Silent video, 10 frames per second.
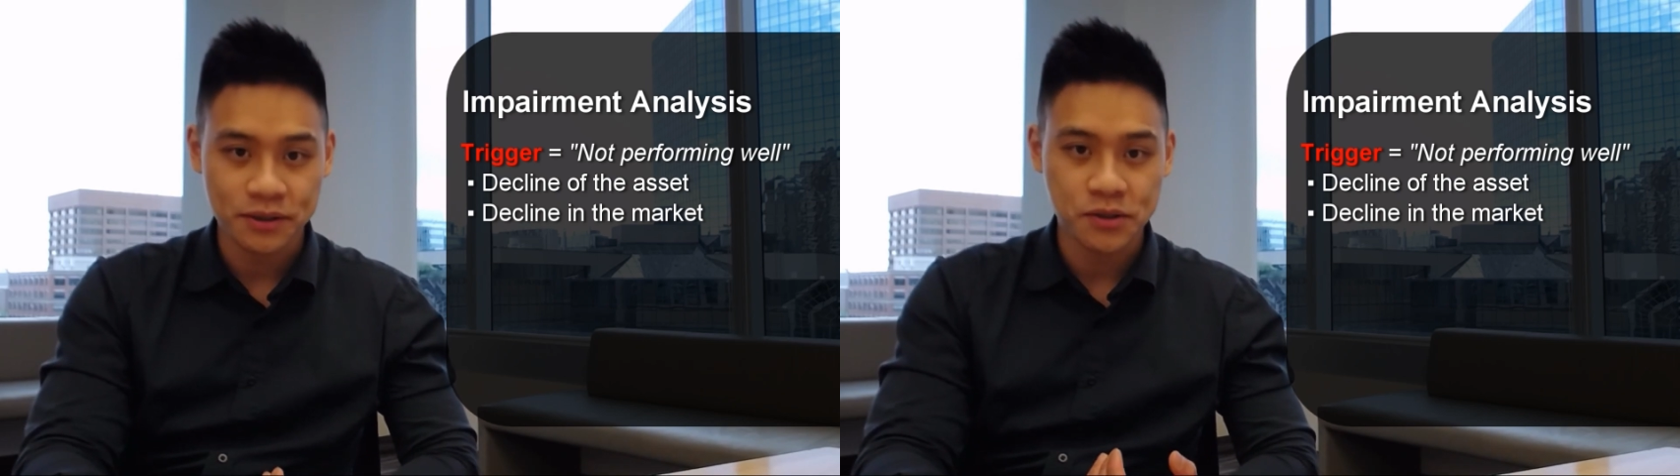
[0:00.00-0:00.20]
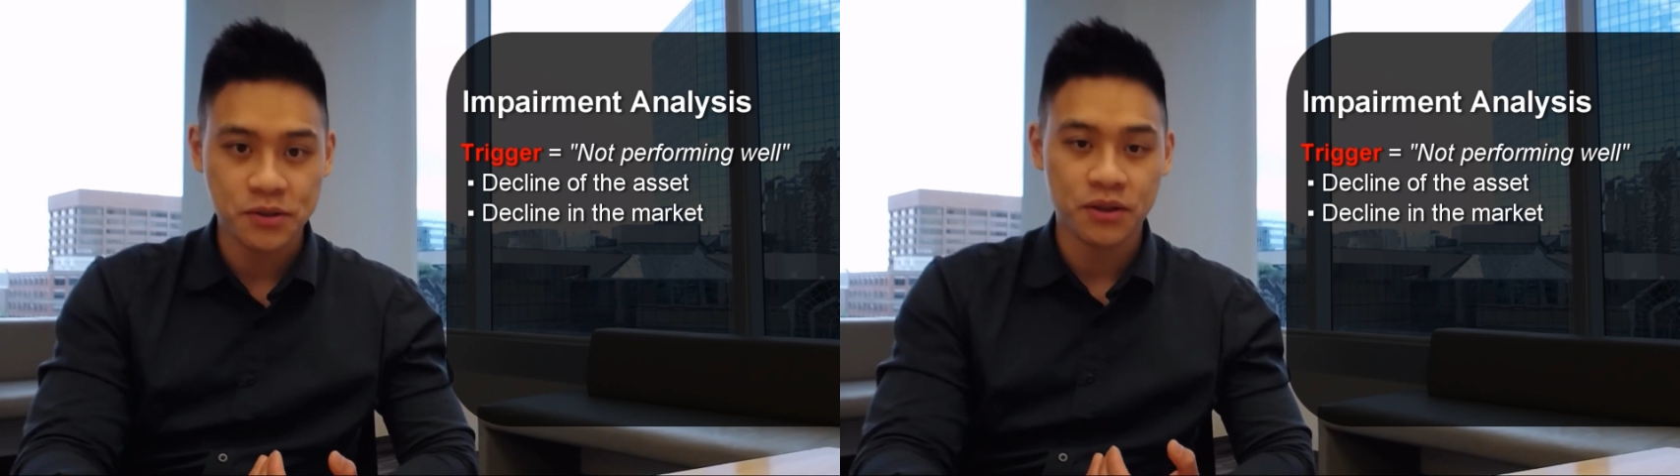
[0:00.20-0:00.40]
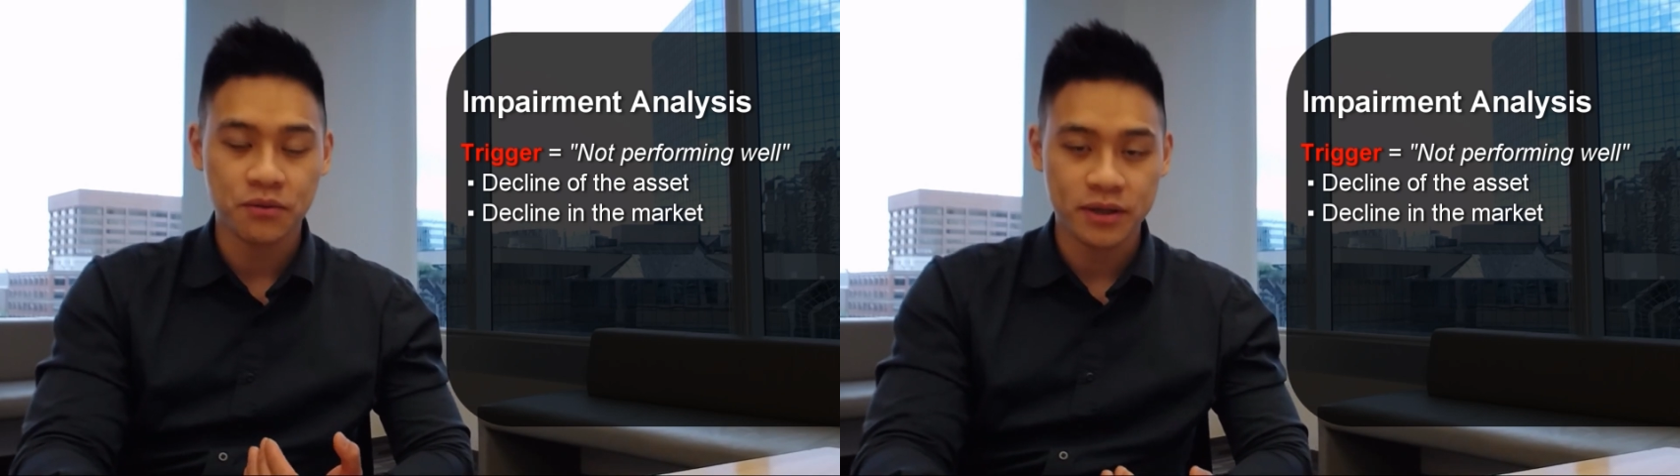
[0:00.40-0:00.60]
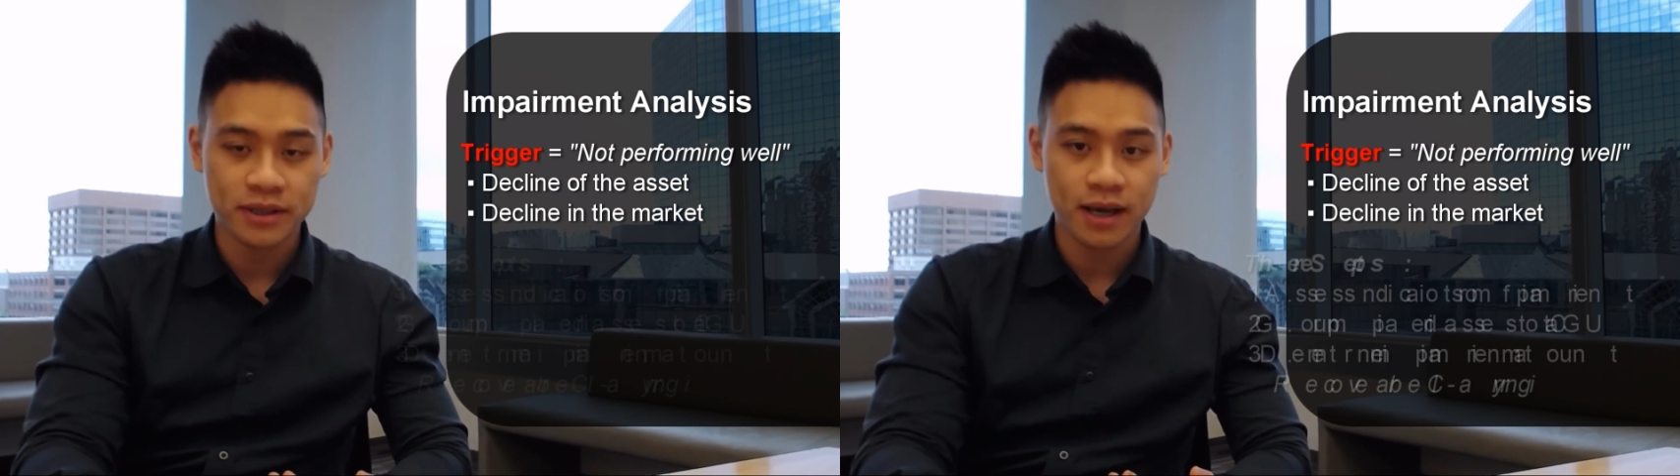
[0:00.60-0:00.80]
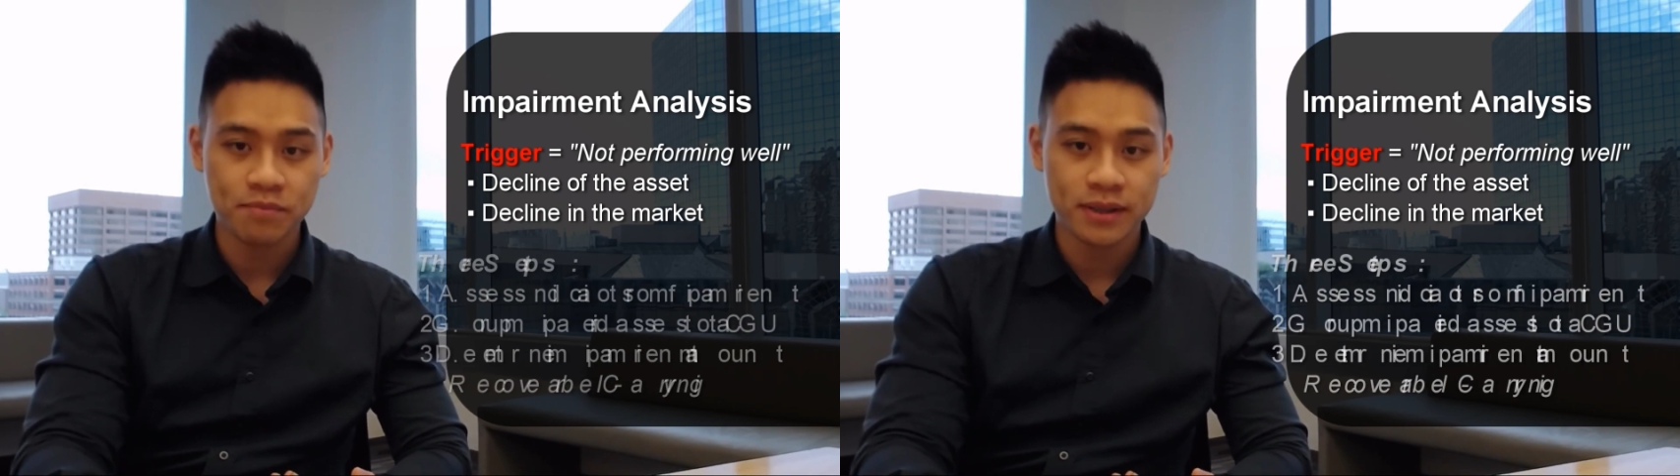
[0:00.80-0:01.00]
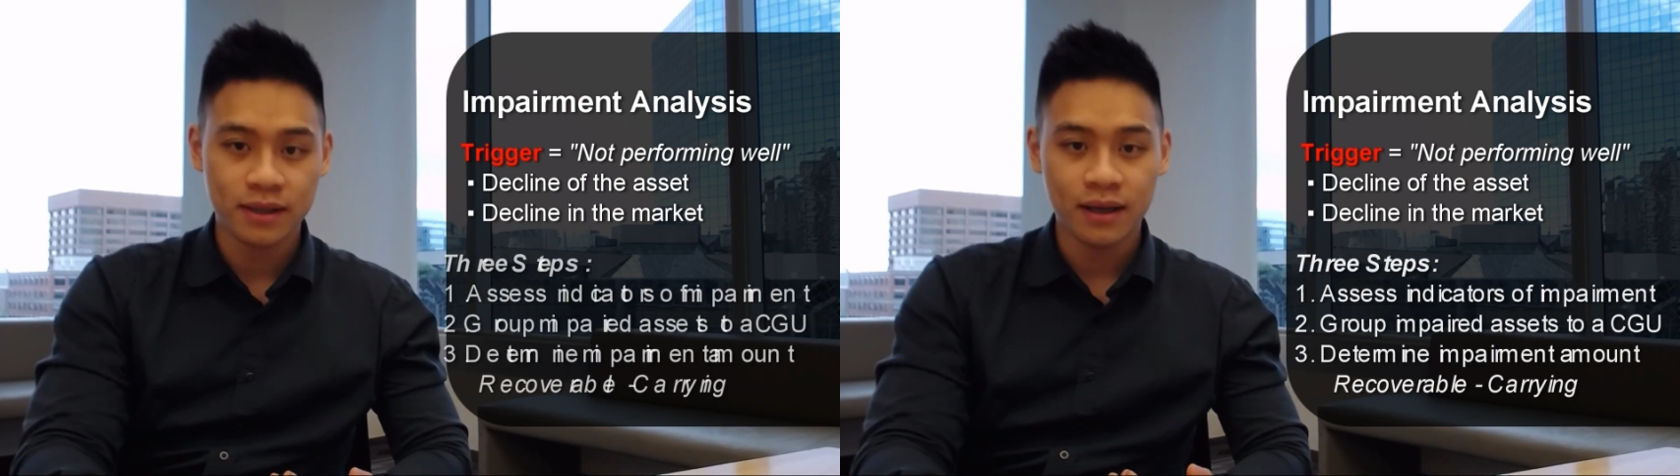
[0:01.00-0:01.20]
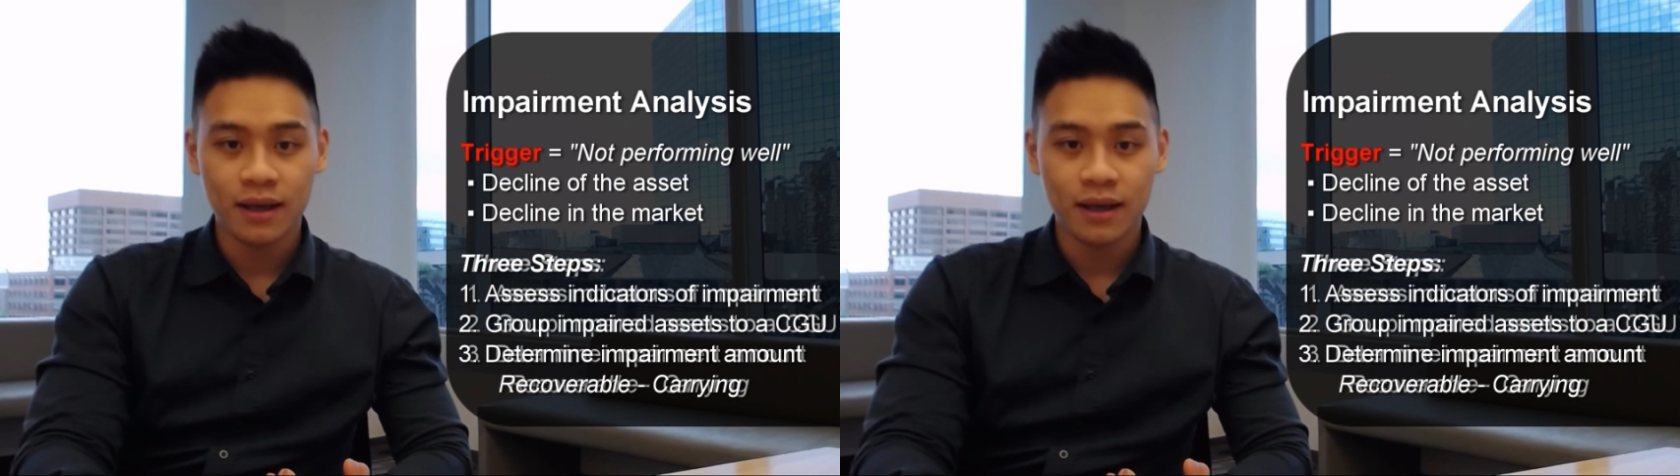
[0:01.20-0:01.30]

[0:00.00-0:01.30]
using three steps.